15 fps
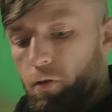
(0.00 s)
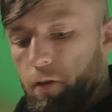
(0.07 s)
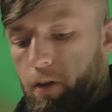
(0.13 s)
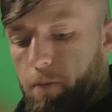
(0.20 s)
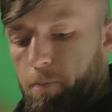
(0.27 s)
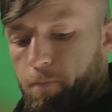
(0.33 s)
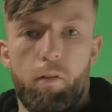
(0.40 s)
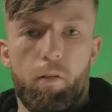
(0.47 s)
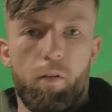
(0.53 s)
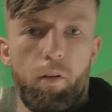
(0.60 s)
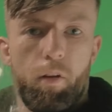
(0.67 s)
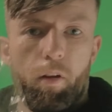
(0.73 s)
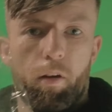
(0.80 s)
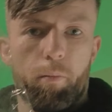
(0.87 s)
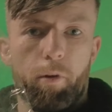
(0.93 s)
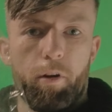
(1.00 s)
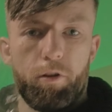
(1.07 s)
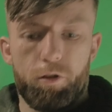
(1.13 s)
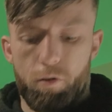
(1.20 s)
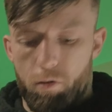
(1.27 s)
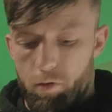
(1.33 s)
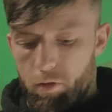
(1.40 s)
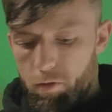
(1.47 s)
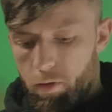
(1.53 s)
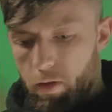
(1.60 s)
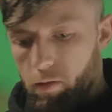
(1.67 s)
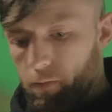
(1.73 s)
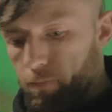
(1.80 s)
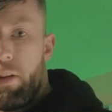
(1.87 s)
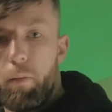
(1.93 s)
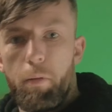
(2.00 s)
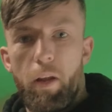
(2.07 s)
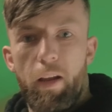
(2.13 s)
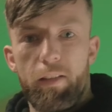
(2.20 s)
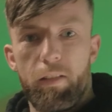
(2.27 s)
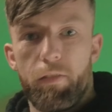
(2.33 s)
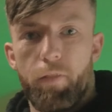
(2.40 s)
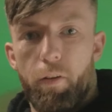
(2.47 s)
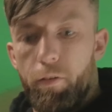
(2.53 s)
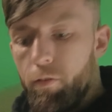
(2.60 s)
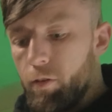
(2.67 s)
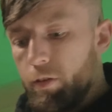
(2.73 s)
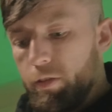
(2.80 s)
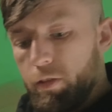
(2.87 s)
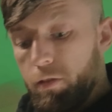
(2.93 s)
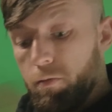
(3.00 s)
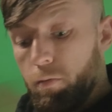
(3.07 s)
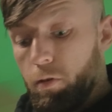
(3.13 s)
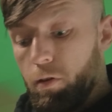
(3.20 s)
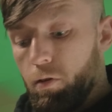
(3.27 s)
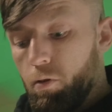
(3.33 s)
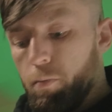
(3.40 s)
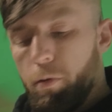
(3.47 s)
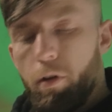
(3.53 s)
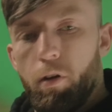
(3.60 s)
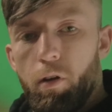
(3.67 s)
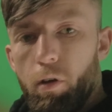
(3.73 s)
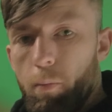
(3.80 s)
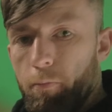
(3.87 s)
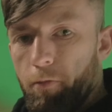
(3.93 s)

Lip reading: team. And a pair of shorts as well. That plastic's very noisy, so I'm going to open it all up